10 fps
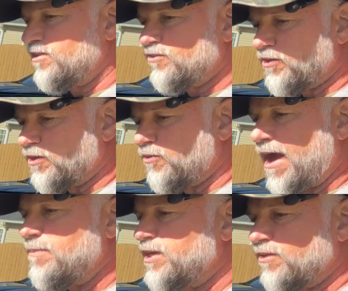You can
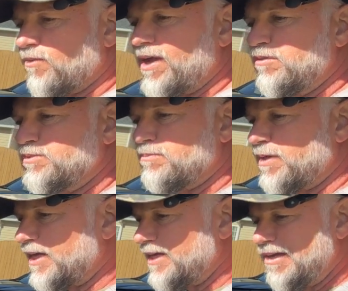grab it, you can go help
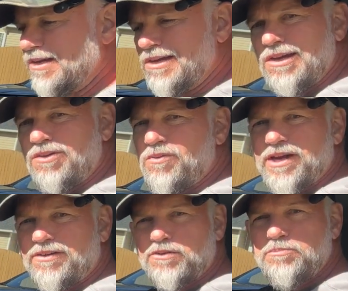somebody,
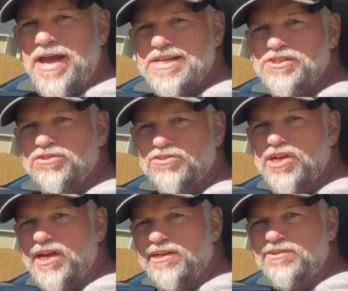whatever, patch a little
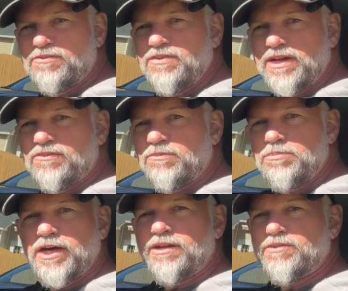cut on your finger from
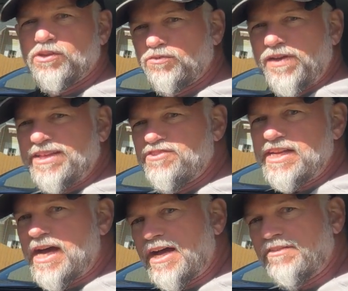playing with those fancy
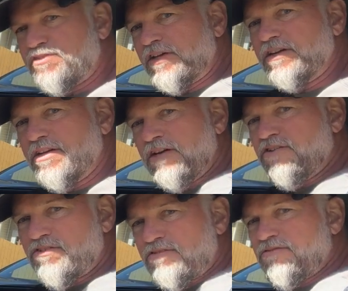knives that
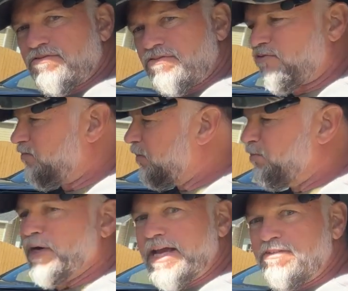the
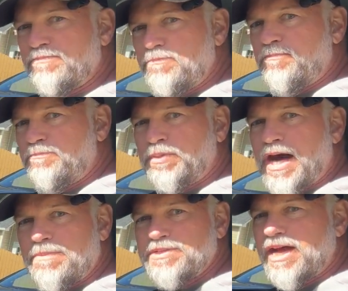blade
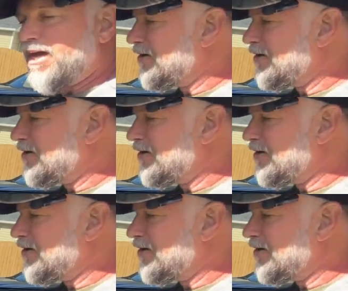plops out